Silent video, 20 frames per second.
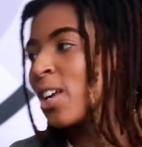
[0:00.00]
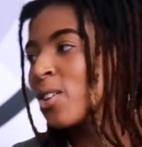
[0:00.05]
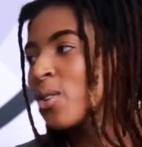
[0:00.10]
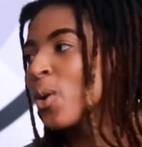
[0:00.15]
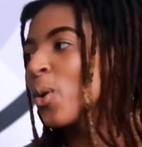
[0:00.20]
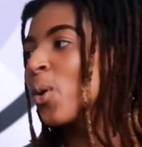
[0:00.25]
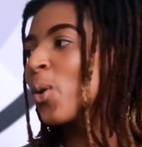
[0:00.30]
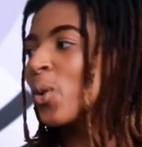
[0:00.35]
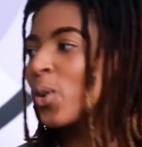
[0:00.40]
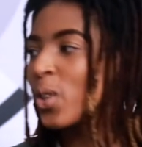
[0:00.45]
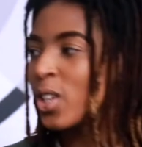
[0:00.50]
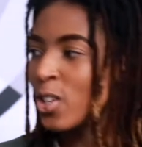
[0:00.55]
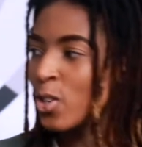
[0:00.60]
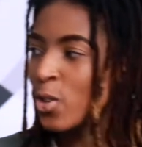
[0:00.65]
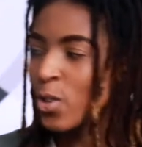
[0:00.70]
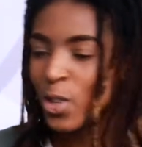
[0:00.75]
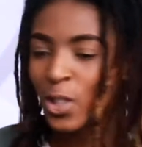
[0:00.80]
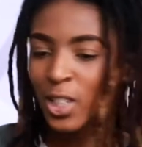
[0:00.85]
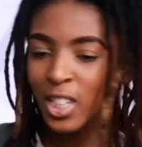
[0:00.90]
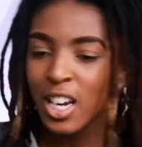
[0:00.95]
no,
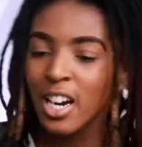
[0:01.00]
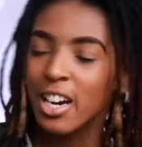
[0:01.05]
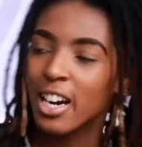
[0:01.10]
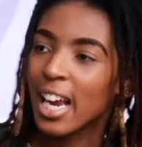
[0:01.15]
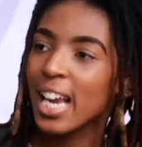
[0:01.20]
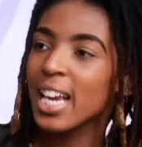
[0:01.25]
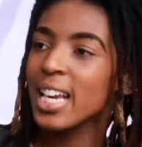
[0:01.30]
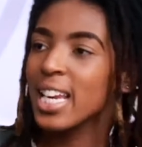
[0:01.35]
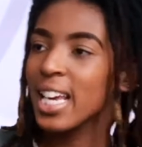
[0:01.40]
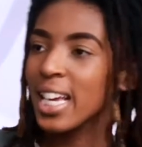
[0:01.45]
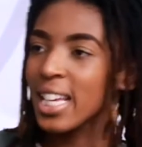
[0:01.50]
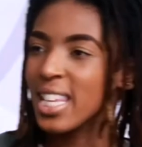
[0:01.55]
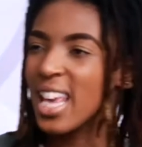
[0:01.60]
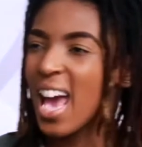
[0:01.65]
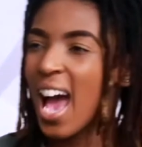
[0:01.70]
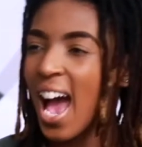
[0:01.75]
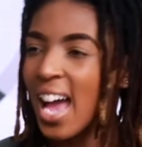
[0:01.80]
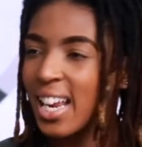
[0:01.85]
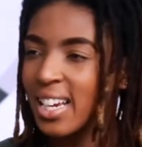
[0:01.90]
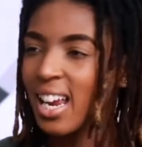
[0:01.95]
you derailing
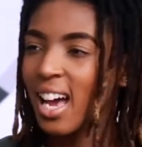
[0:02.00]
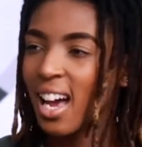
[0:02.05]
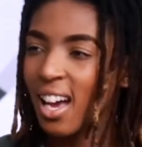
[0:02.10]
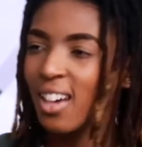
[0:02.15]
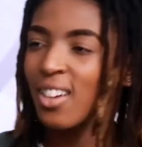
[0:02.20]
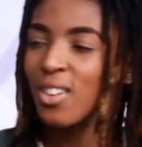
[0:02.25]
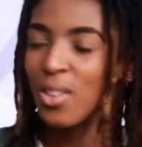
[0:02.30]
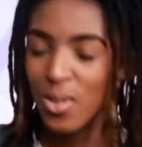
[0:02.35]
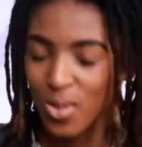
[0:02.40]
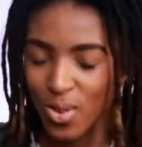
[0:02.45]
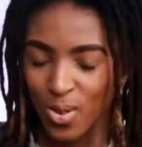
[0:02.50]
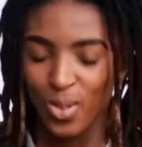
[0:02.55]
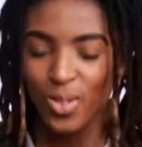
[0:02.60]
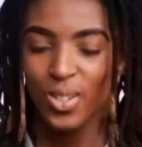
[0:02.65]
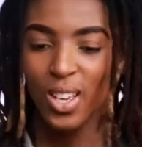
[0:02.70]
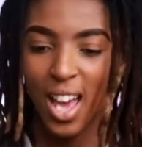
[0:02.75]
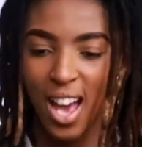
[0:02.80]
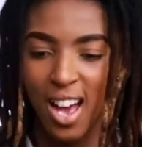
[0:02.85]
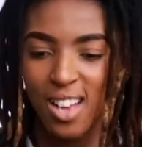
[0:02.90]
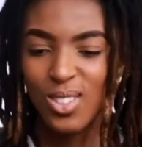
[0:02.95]
nyana, you
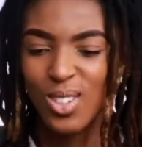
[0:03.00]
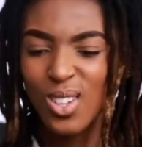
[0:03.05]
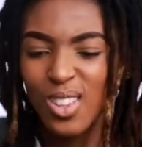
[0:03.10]
know, yeah.